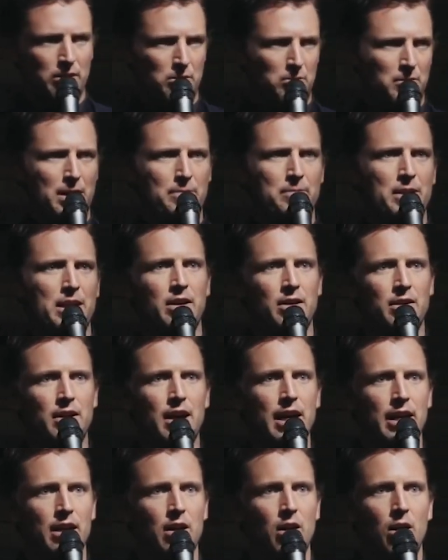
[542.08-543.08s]
women are
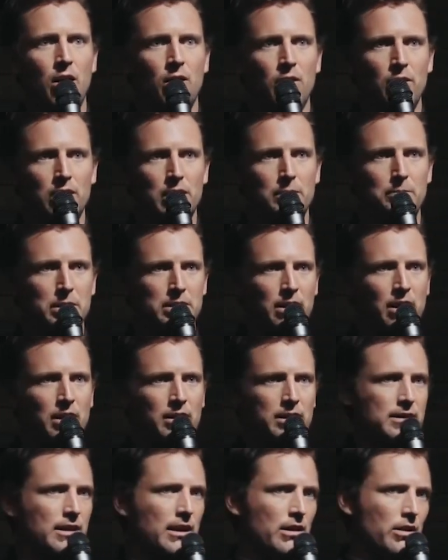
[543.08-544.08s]
like, oh, look at Bernard. He's
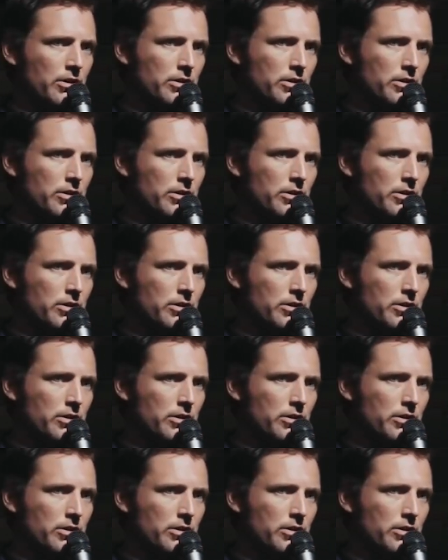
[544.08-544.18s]
got all the